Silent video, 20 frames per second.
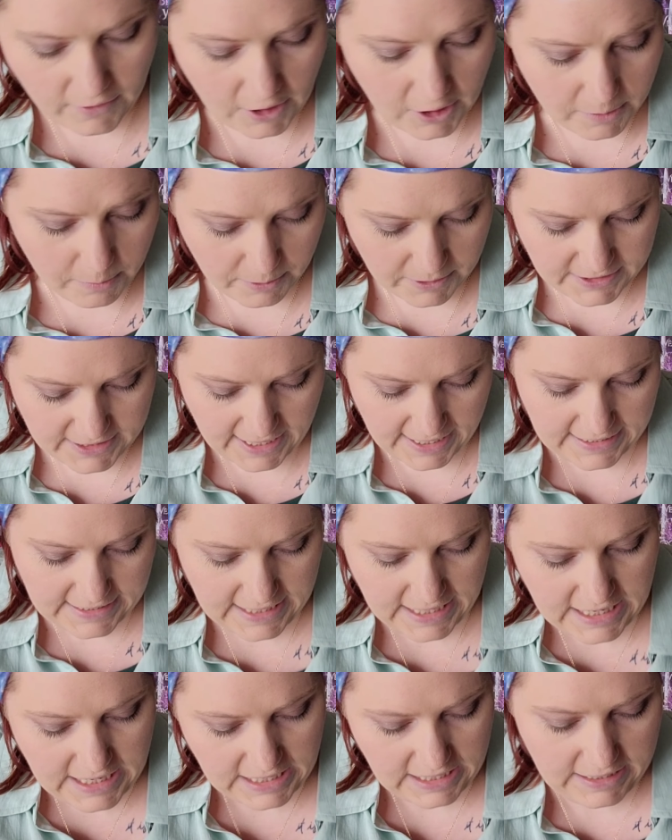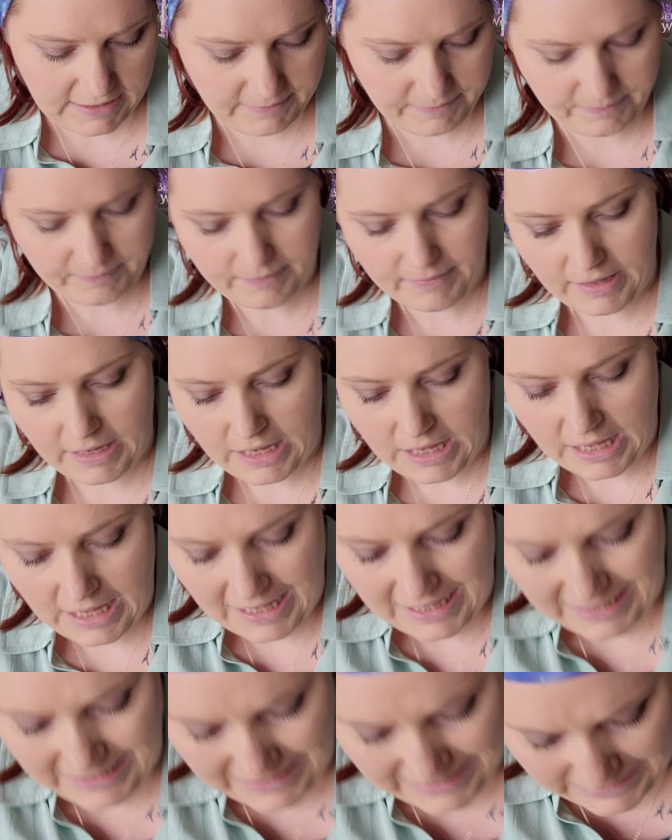Very protected.
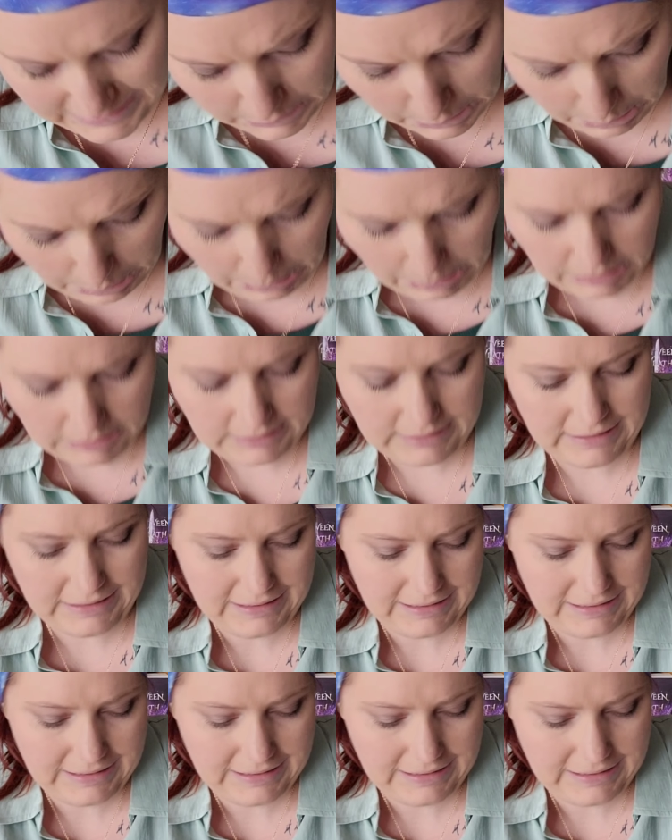Ooh.